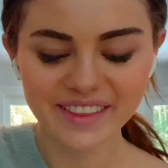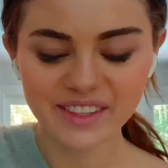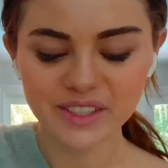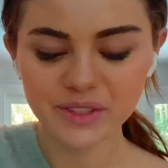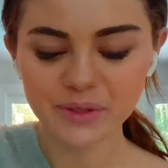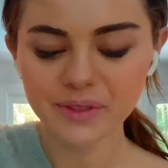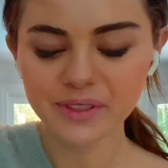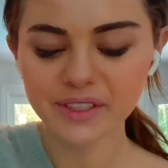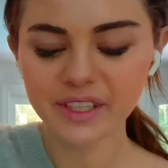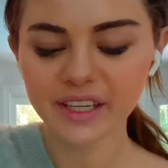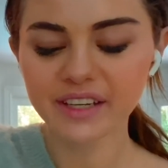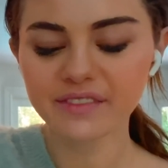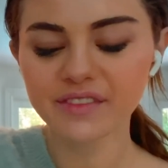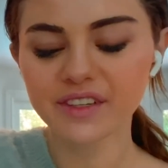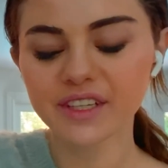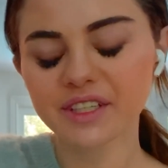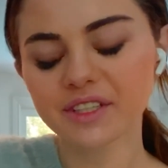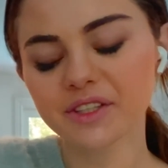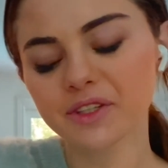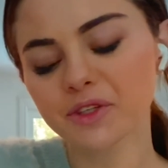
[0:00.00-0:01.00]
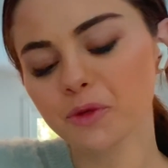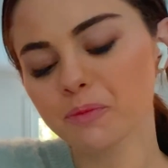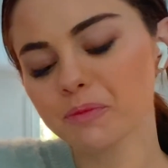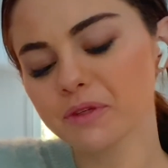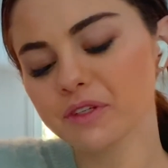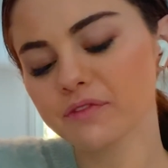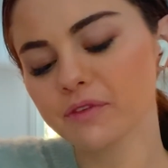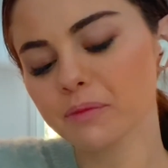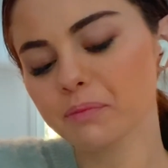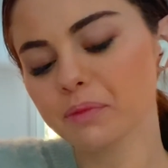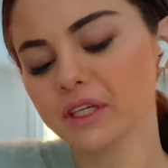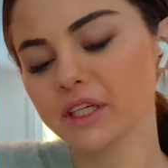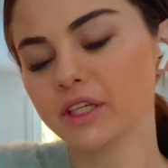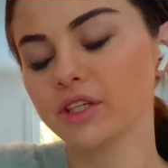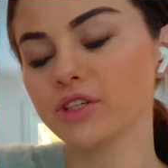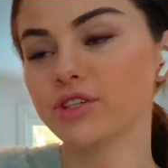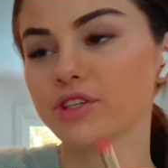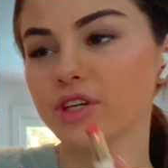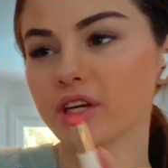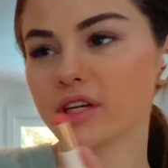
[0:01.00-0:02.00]
This one's kind of got a little bit of a
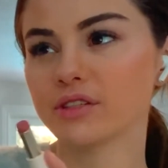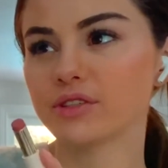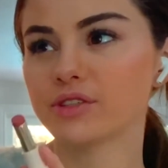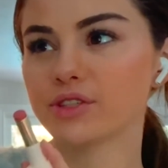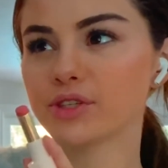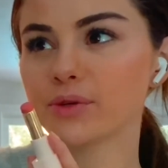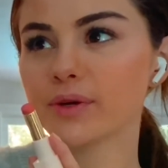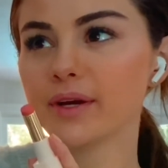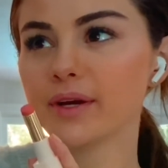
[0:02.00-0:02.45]
pink shade to